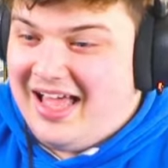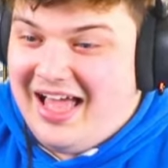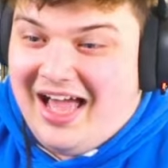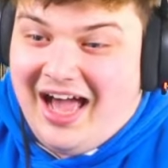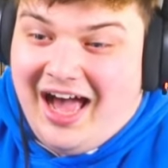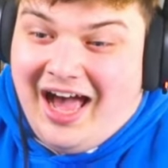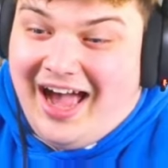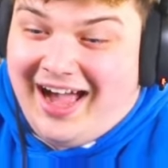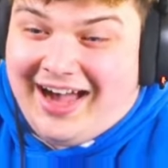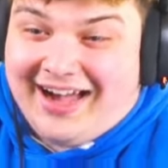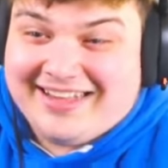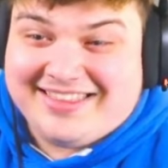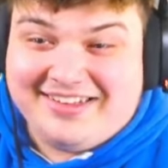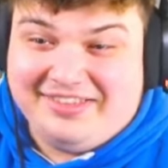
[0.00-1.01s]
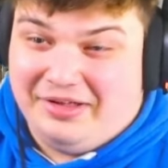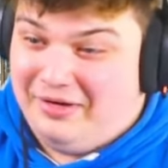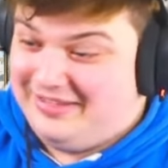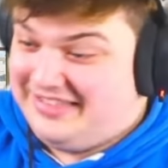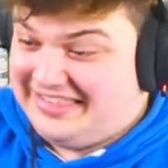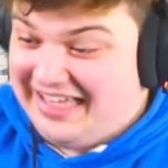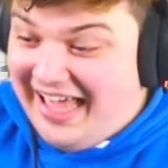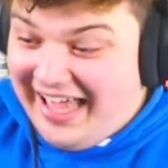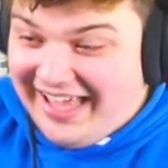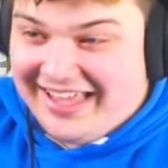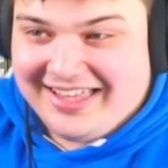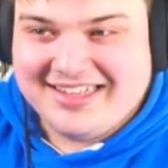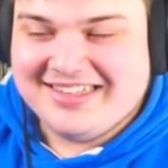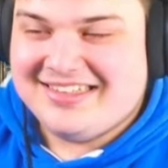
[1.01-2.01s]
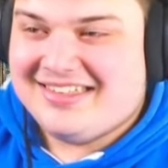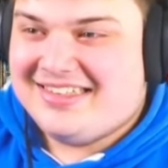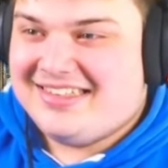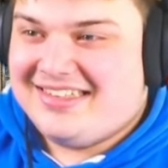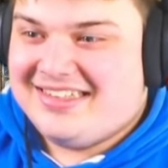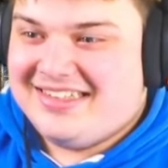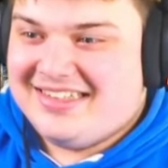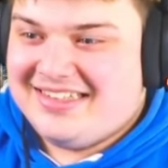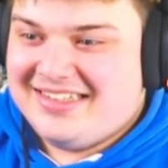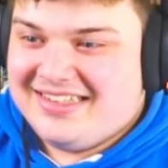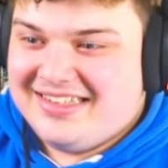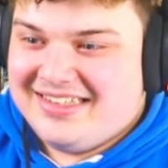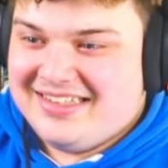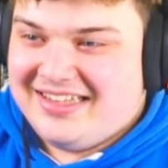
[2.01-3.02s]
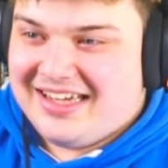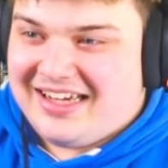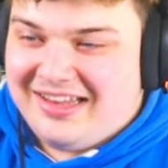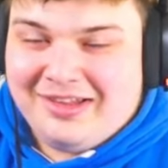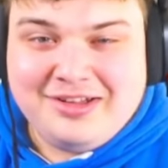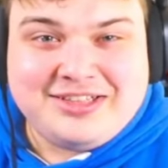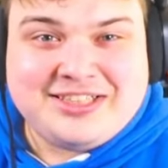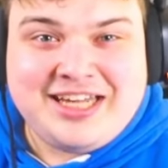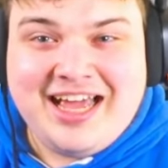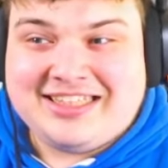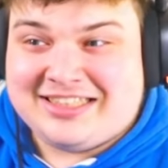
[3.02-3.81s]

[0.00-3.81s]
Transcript: I don't know what to say. The clutch case is